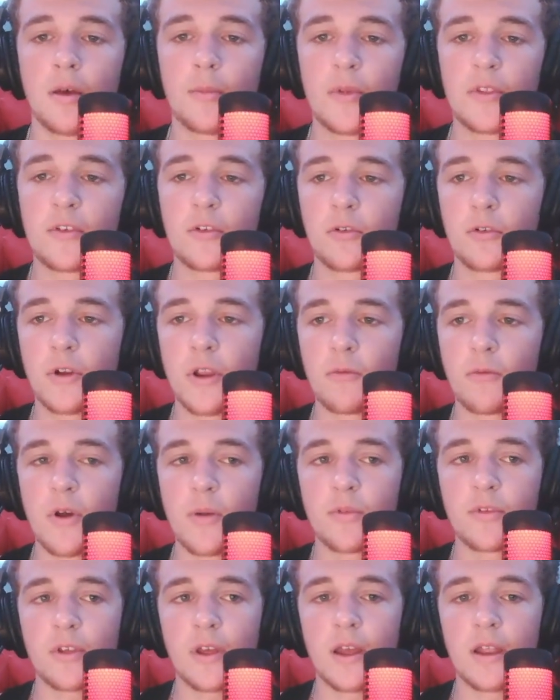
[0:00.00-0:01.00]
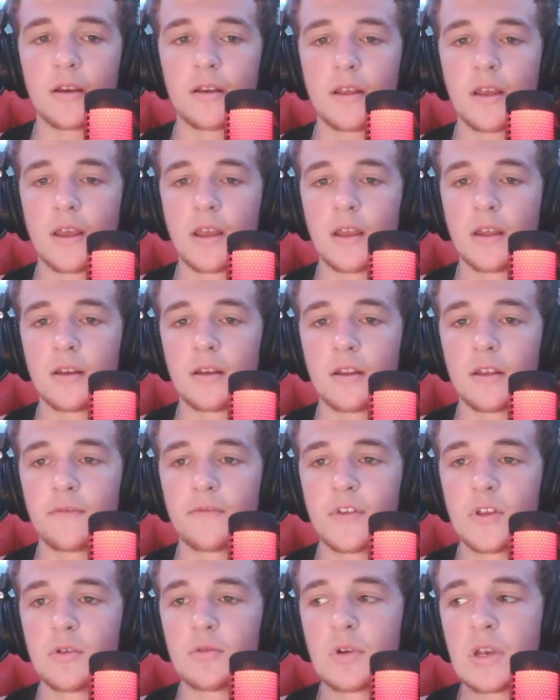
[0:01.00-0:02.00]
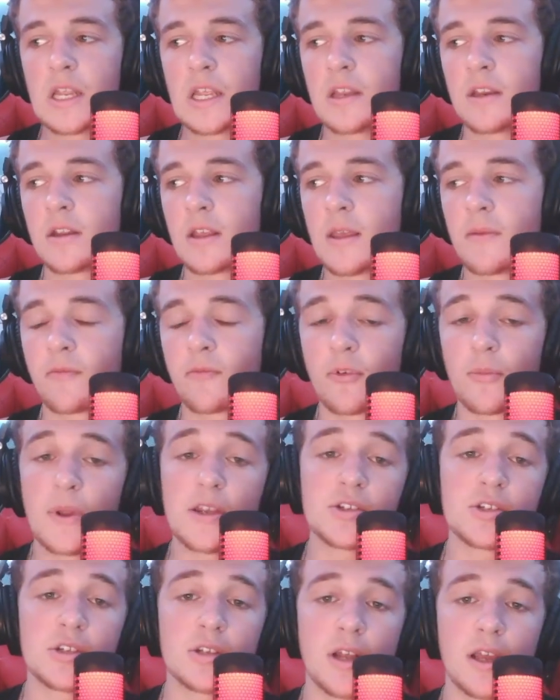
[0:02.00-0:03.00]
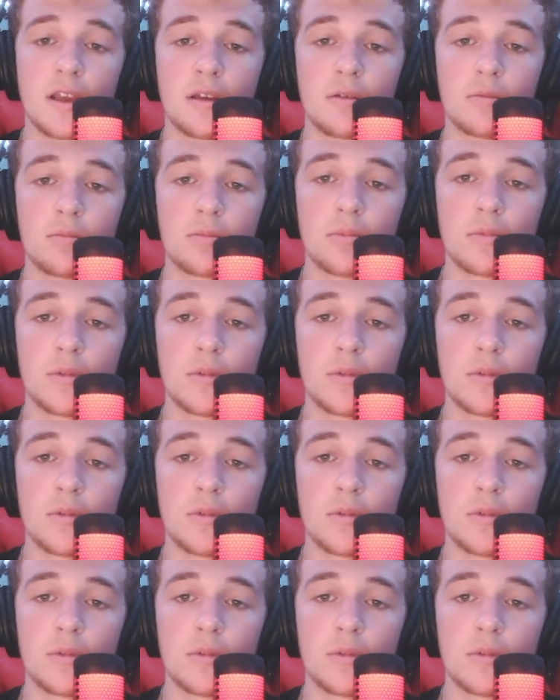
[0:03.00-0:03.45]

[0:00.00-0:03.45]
It's a great website, and if you need information, I